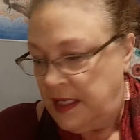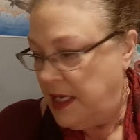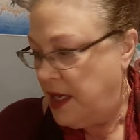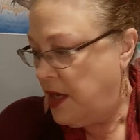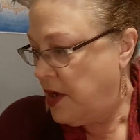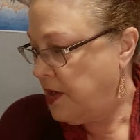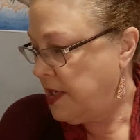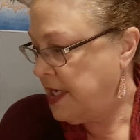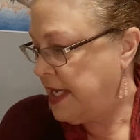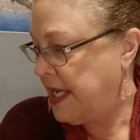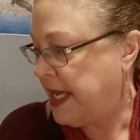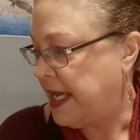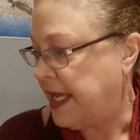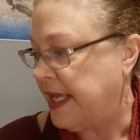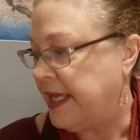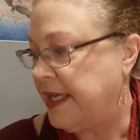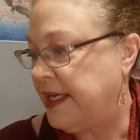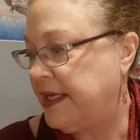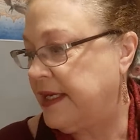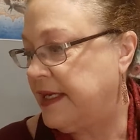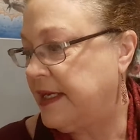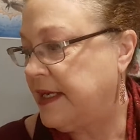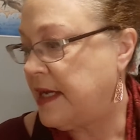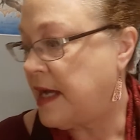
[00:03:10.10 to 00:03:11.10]
Okay,
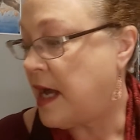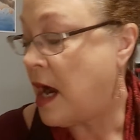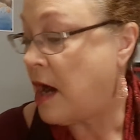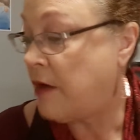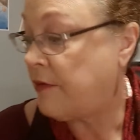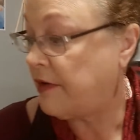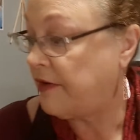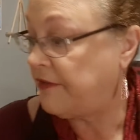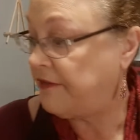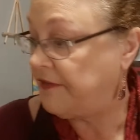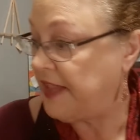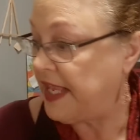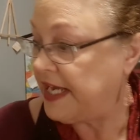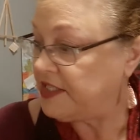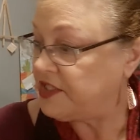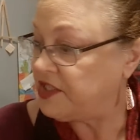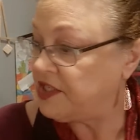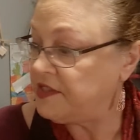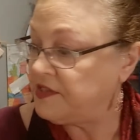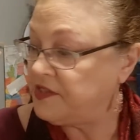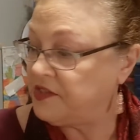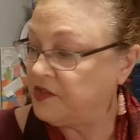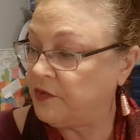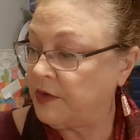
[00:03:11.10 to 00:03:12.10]
our
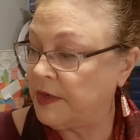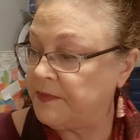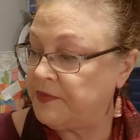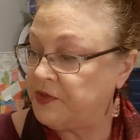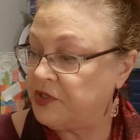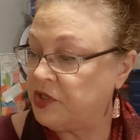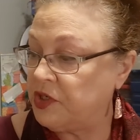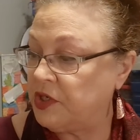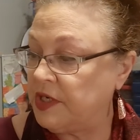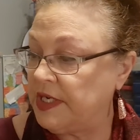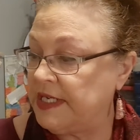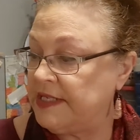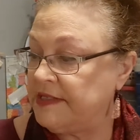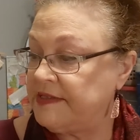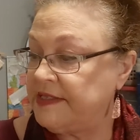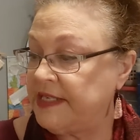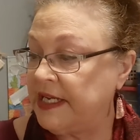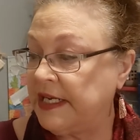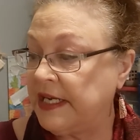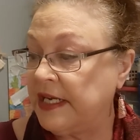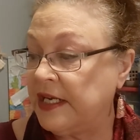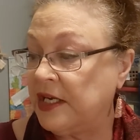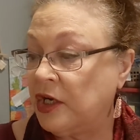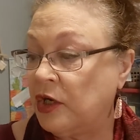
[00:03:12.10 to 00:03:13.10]
reflection scripture is
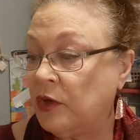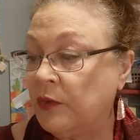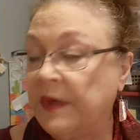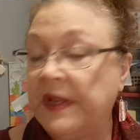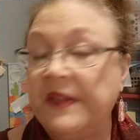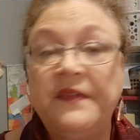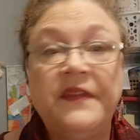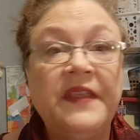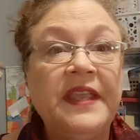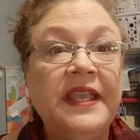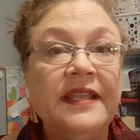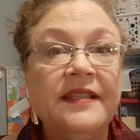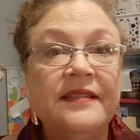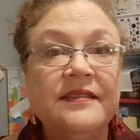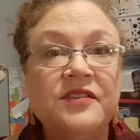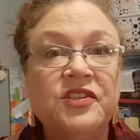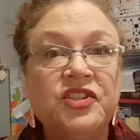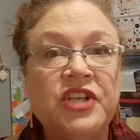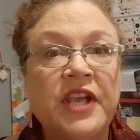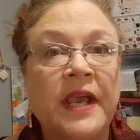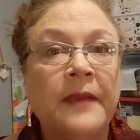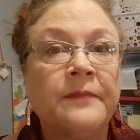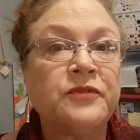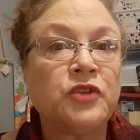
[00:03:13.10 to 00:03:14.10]
Second Corinthians
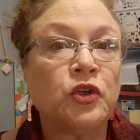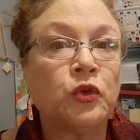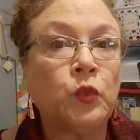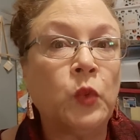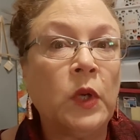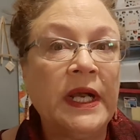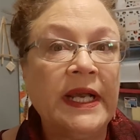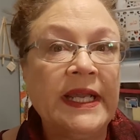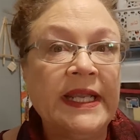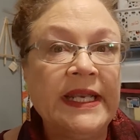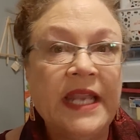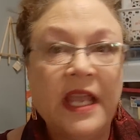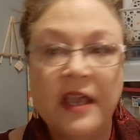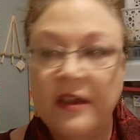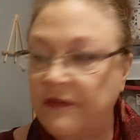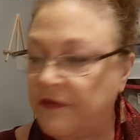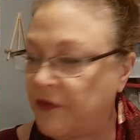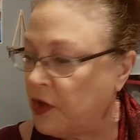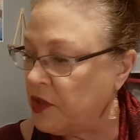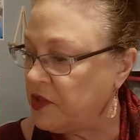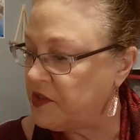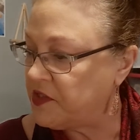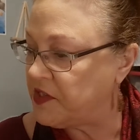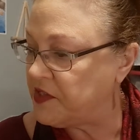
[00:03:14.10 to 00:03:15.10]
chapter 1,
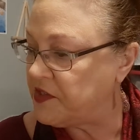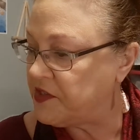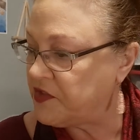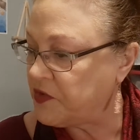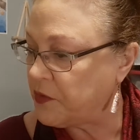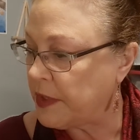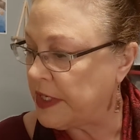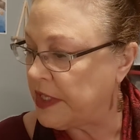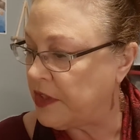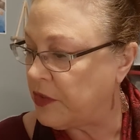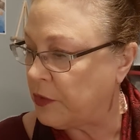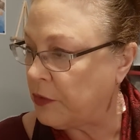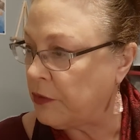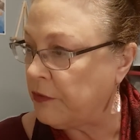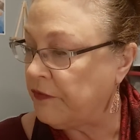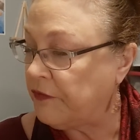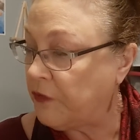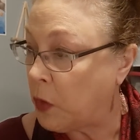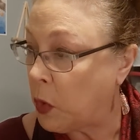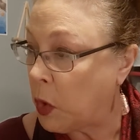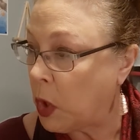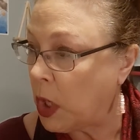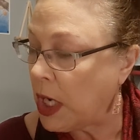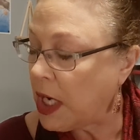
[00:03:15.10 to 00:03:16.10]
verses 3 through
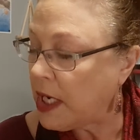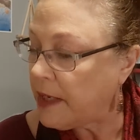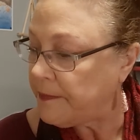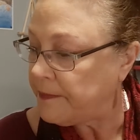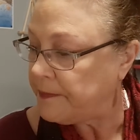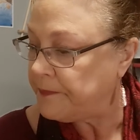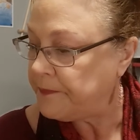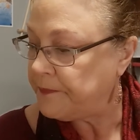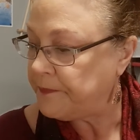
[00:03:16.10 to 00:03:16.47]
4.